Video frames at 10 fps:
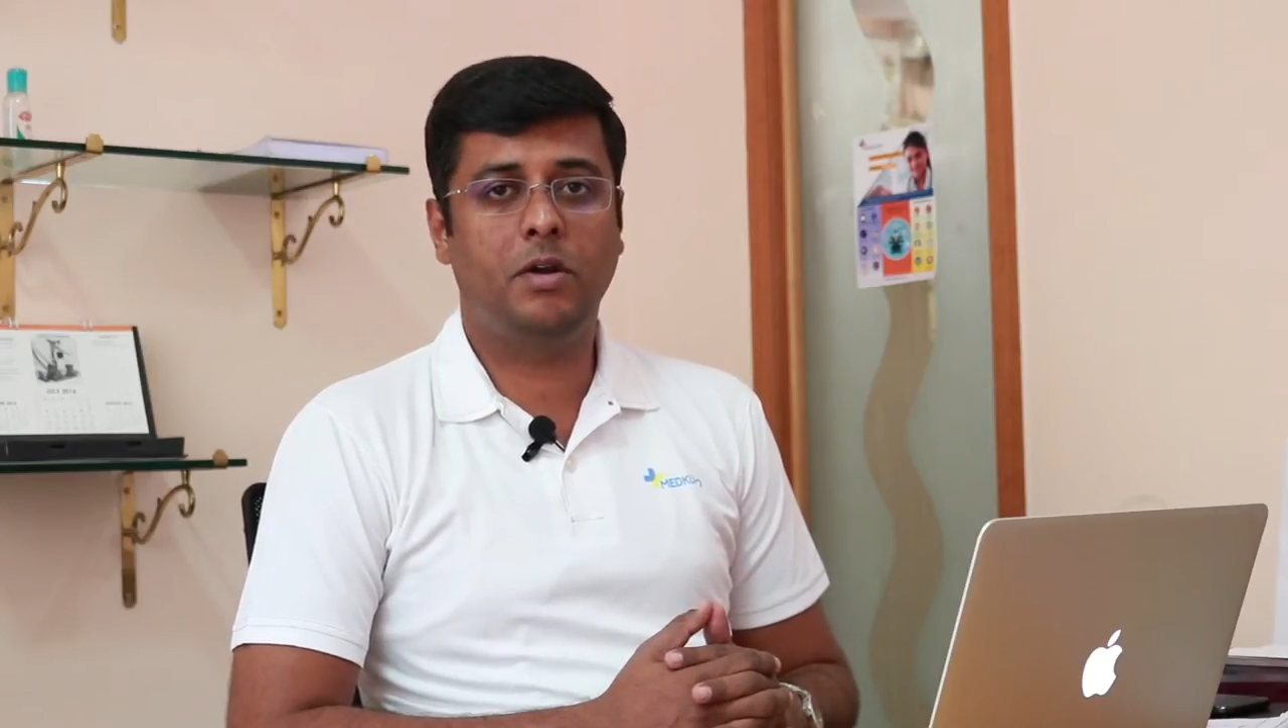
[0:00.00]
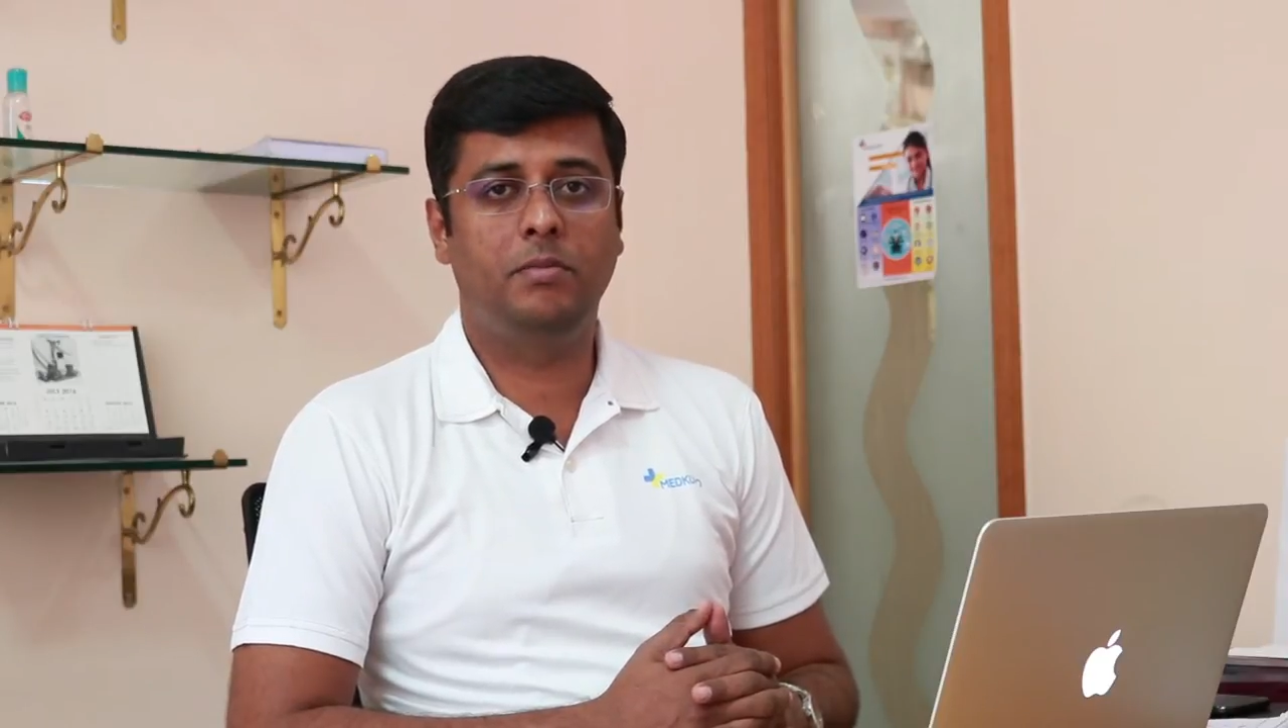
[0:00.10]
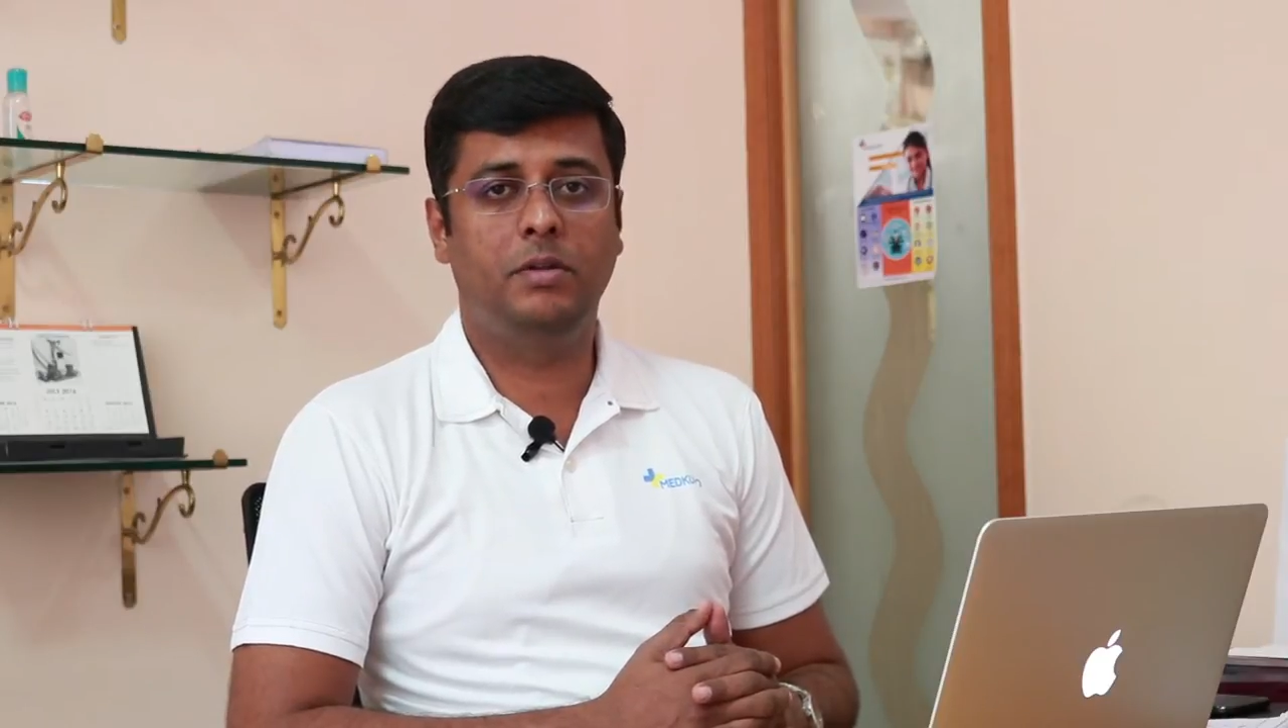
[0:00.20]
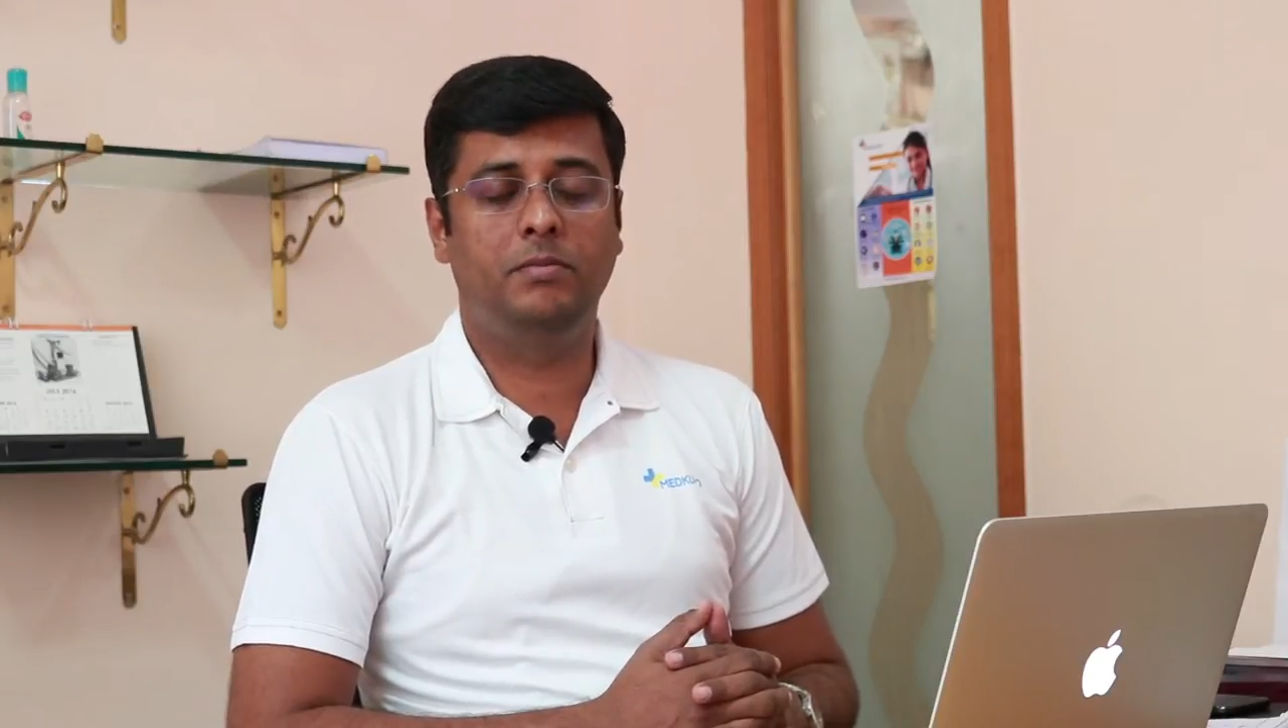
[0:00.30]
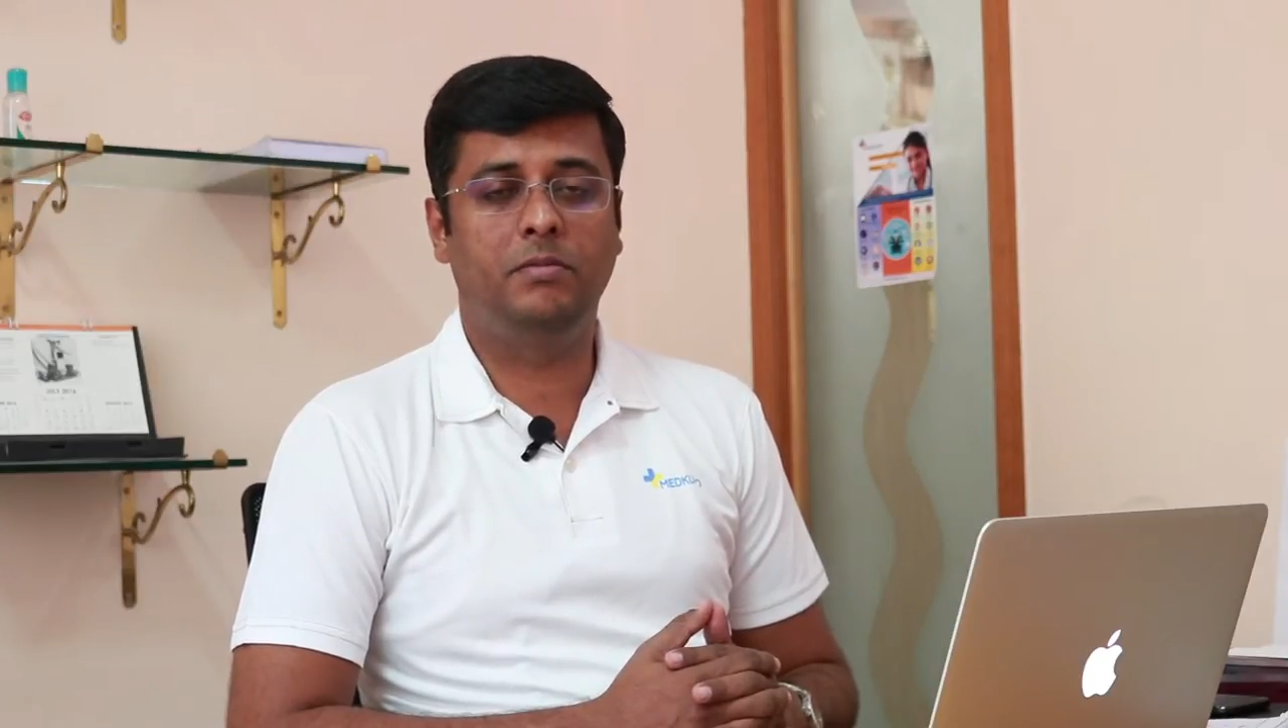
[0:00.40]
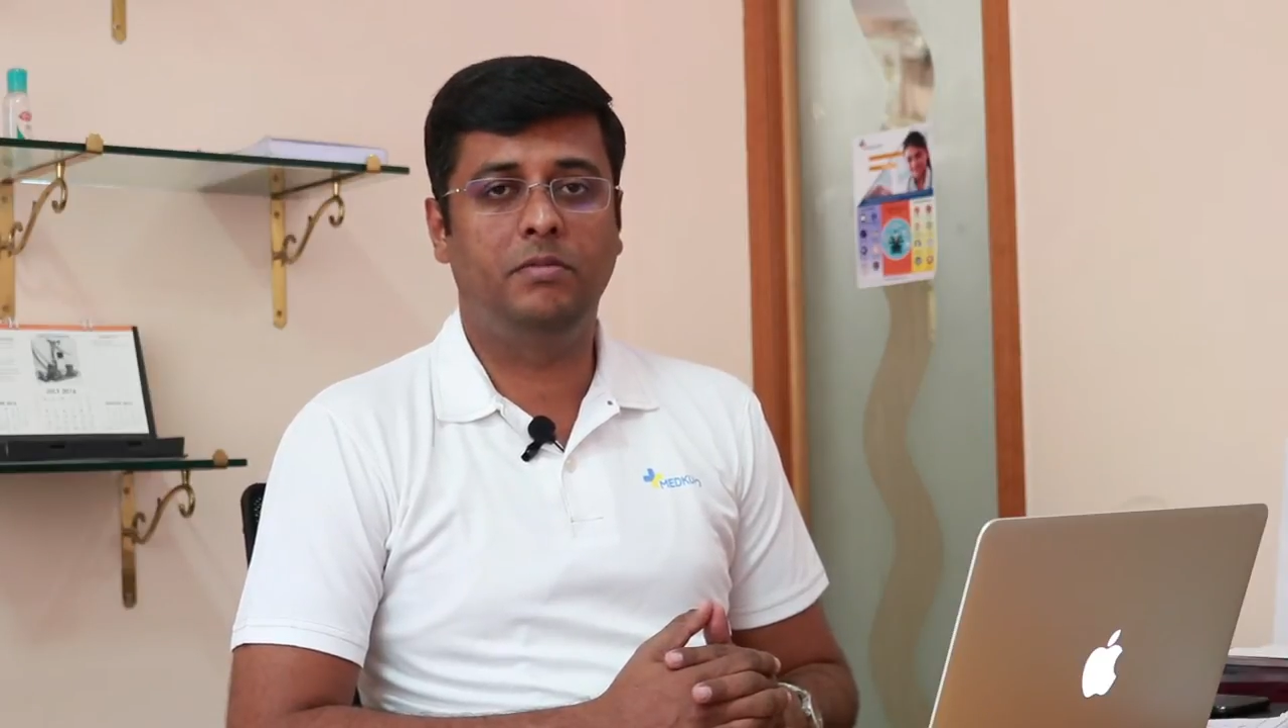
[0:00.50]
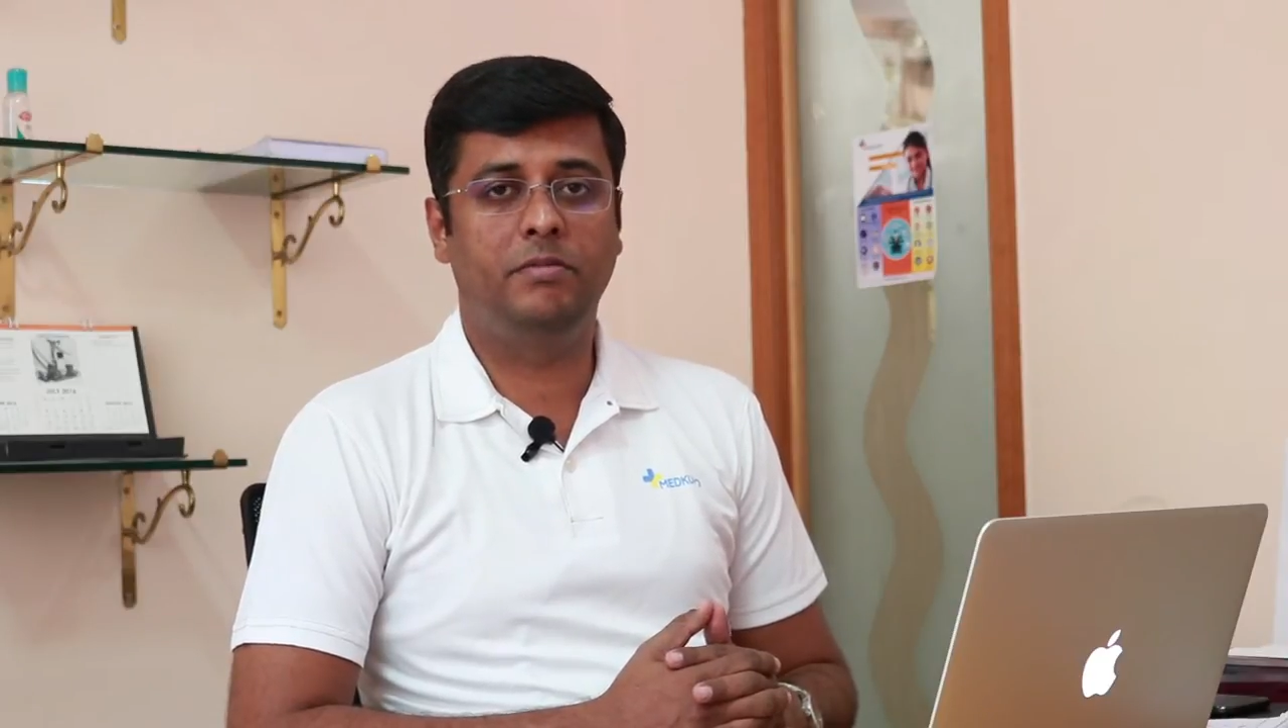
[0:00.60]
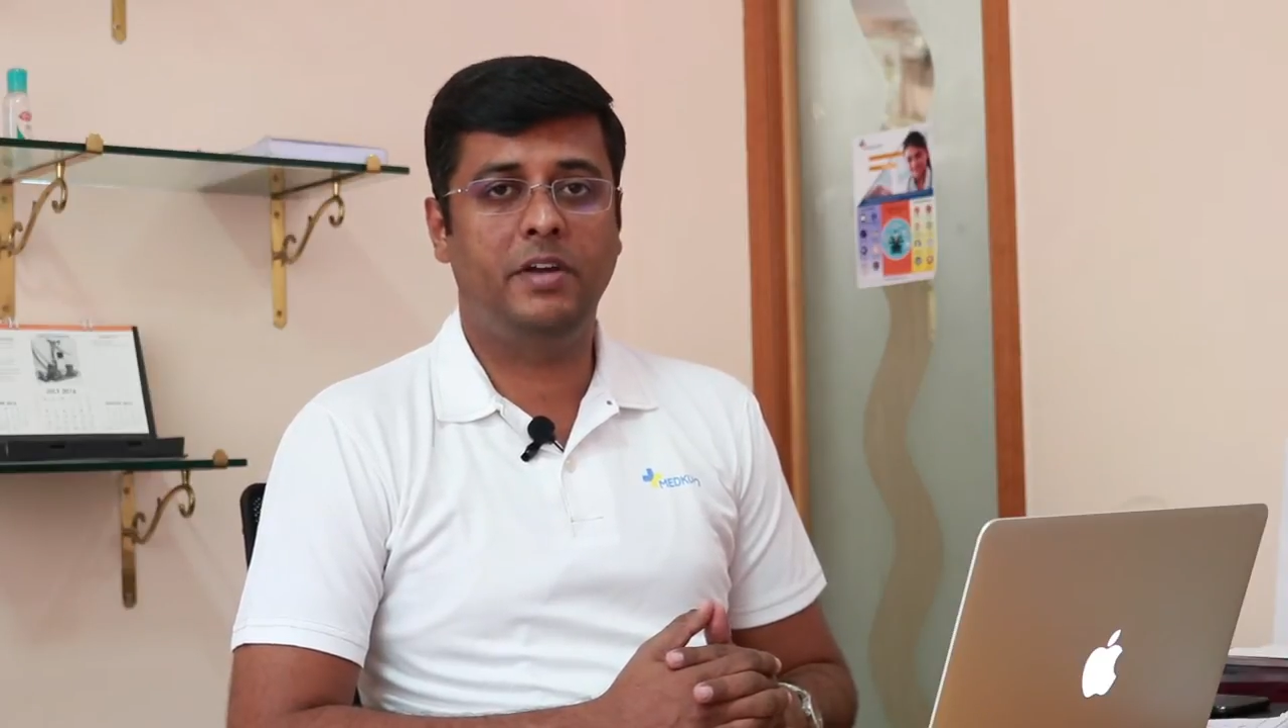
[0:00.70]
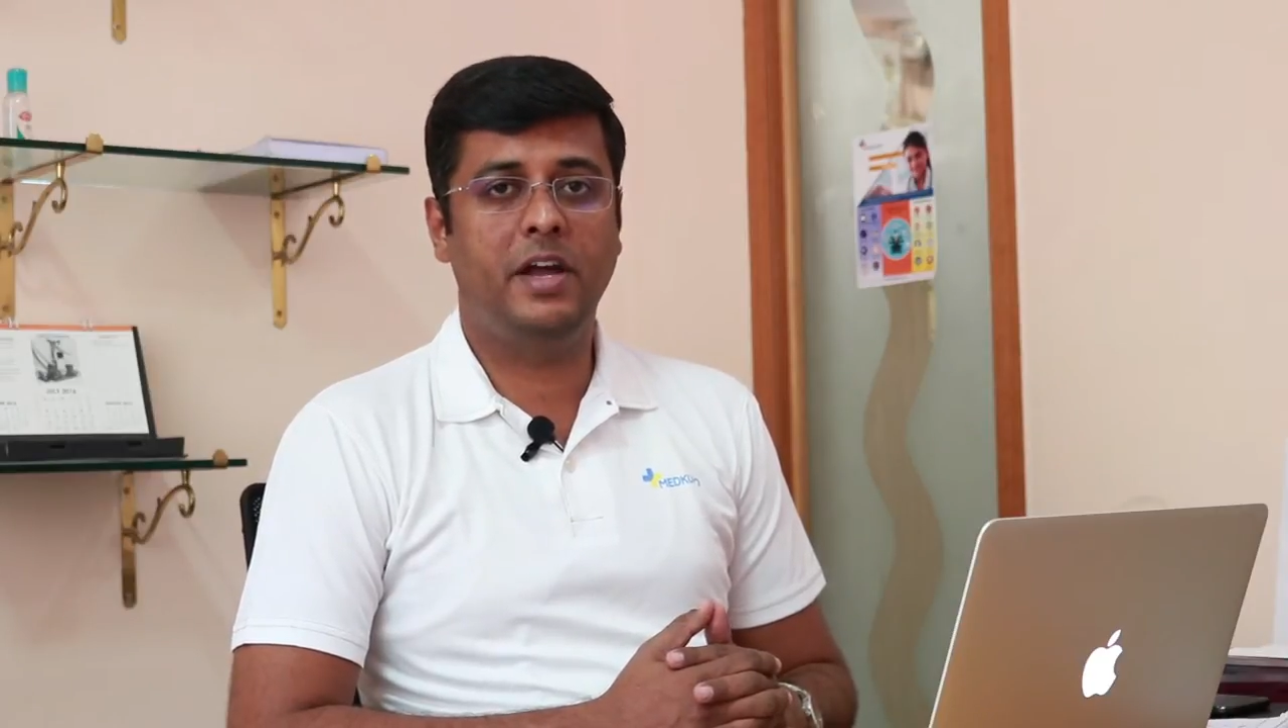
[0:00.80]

problem